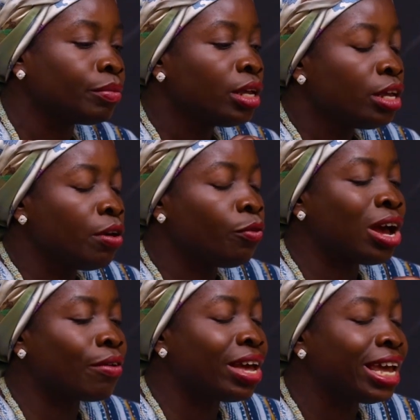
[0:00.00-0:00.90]
if you have
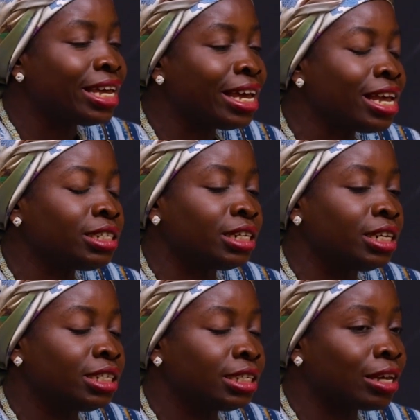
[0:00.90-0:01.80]
engaged in
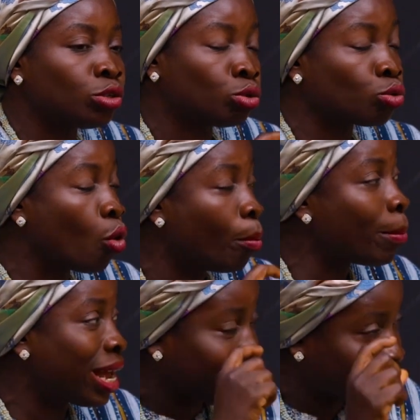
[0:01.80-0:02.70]
sex so
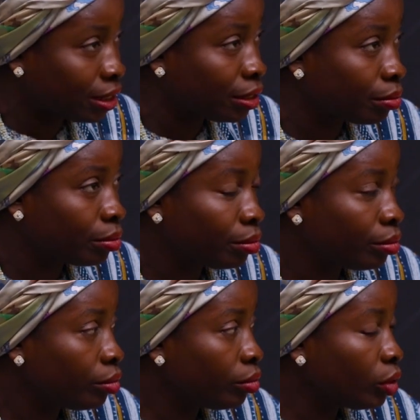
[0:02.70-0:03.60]
much
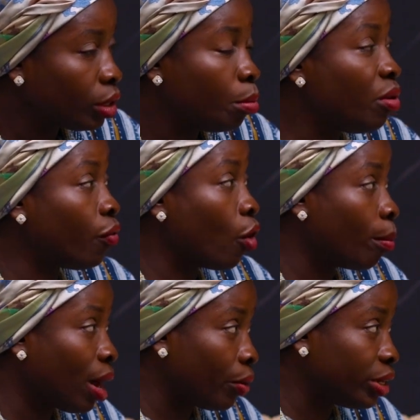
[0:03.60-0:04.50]
before
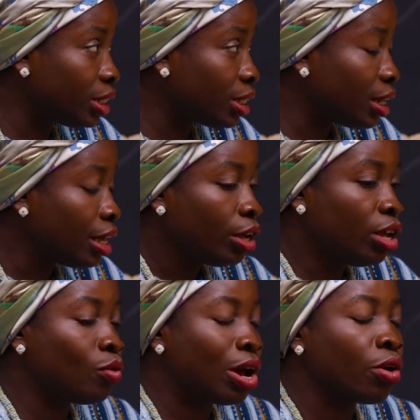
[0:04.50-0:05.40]
marriage, if you
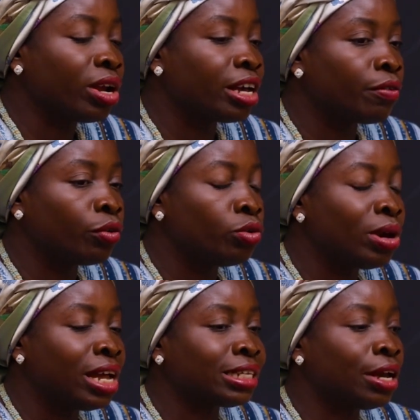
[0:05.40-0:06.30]
are not careful, you
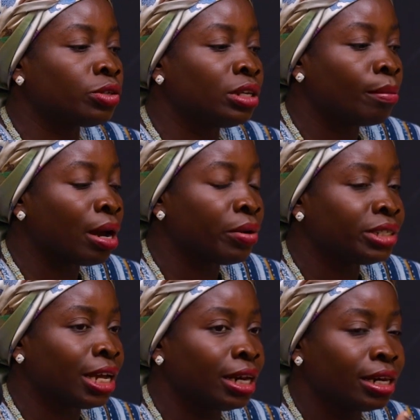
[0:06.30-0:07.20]
enter into the marriage
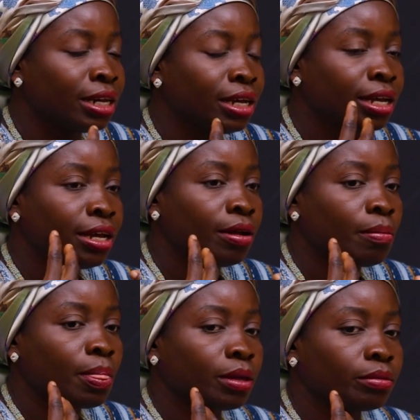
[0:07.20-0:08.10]
and
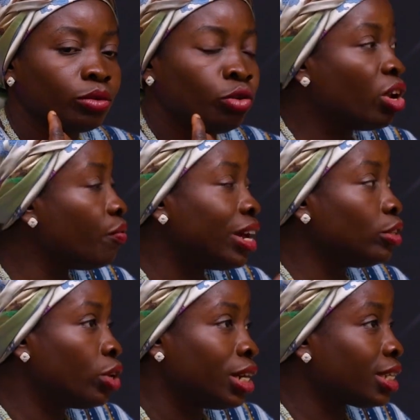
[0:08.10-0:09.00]
you don't even
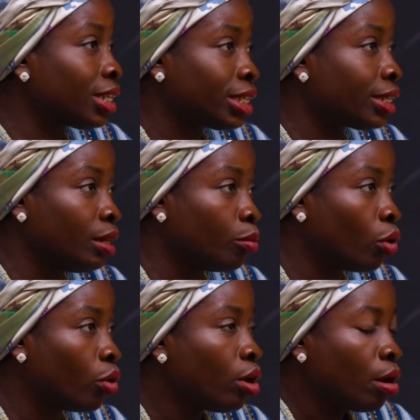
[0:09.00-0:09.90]
enjoy the sex anymore,
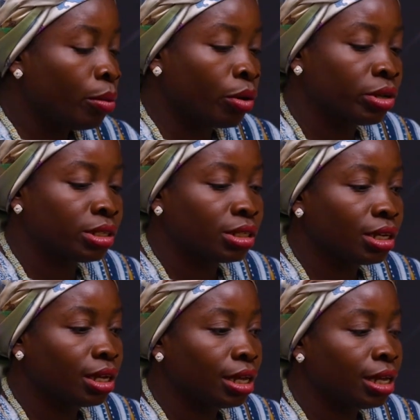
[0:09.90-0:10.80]
because
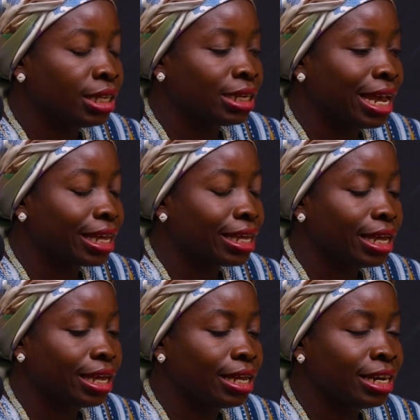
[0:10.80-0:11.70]
it's like
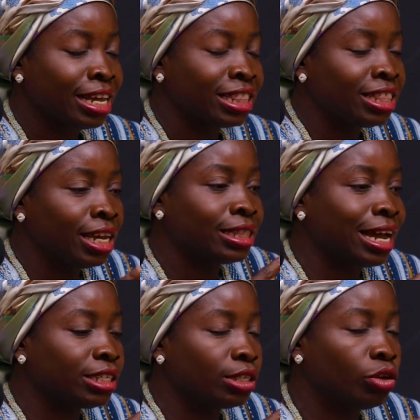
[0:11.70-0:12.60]
the thing that
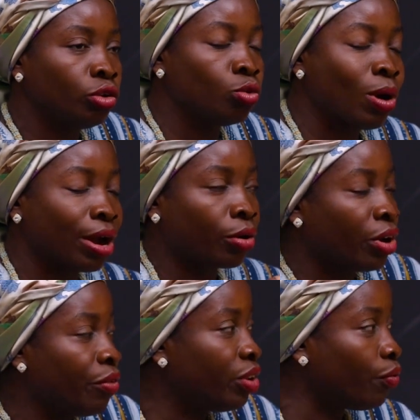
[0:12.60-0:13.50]
you are
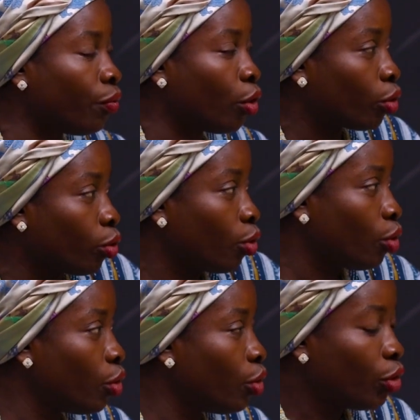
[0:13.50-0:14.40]
craving for, no,
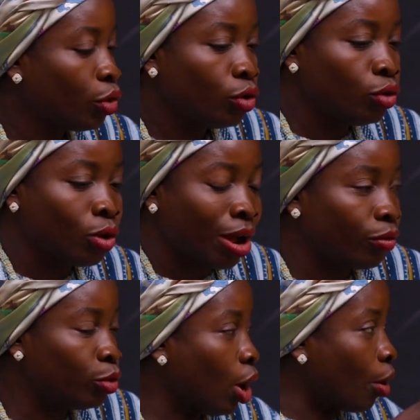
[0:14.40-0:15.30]
you are
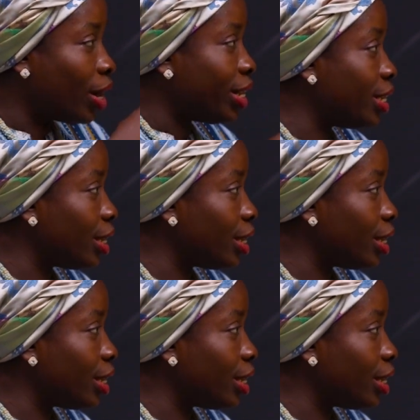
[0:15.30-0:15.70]
already